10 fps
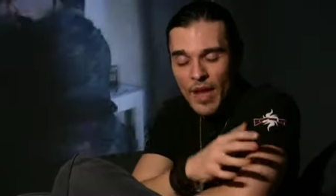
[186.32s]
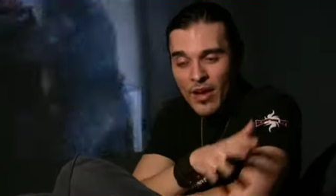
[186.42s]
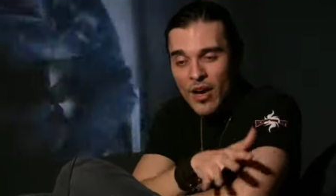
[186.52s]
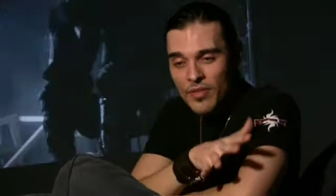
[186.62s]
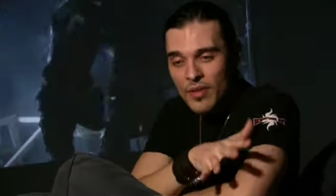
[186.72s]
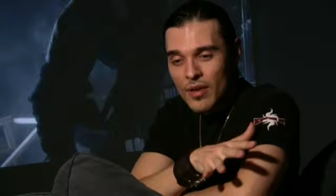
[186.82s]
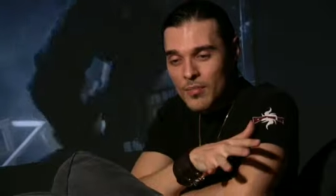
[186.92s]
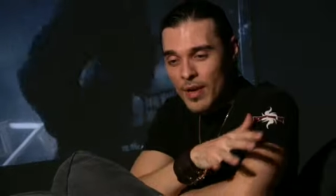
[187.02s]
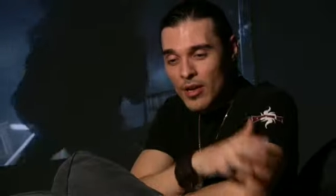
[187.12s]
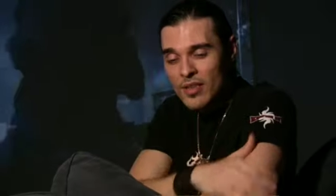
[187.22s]
got
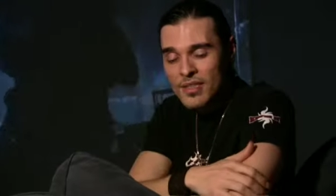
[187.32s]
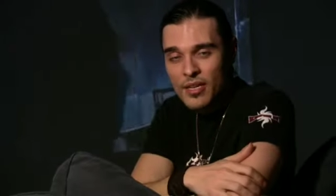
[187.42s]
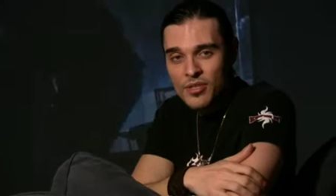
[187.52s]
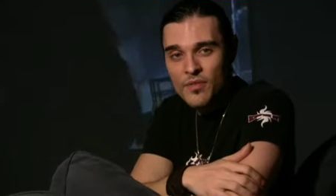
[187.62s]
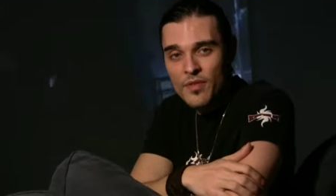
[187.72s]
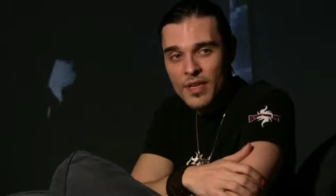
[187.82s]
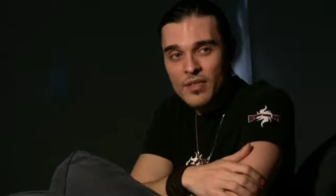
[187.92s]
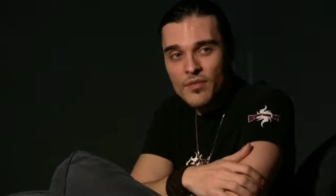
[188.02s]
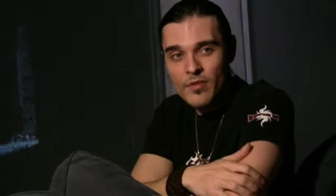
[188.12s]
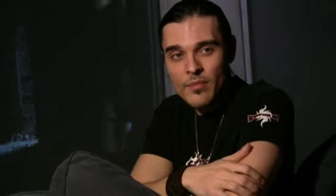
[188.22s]
my nostalgia fix
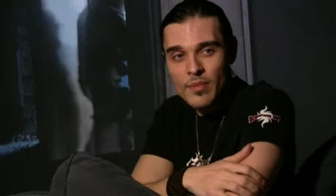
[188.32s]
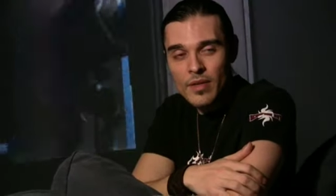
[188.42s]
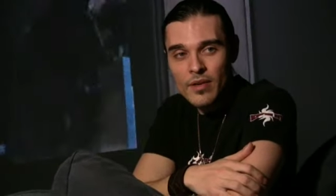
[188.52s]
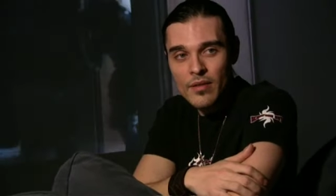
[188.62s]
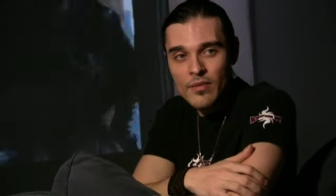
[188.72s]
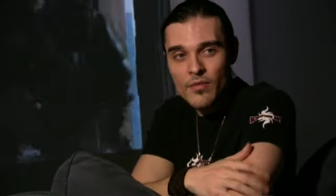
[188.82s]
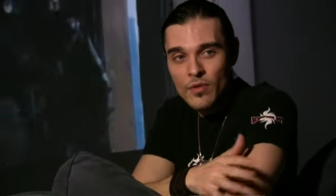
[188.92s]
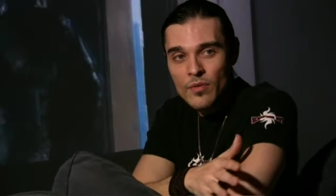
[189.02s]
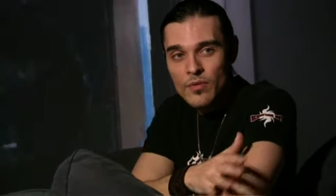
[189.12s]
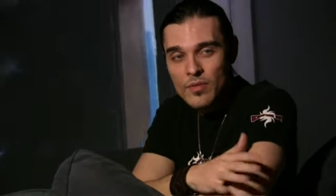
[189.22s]
from the
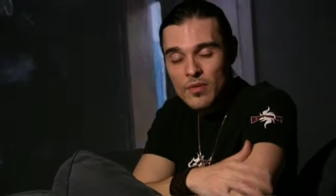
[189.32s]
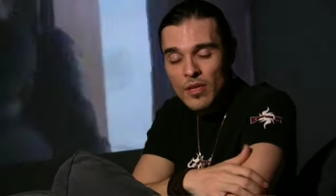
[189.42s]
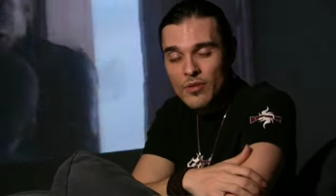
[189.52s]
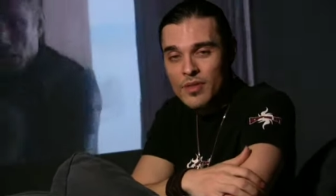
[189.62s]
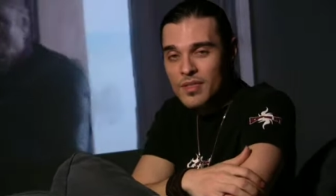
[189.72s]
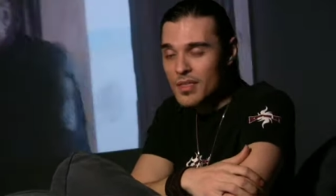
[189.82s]
few Lundgren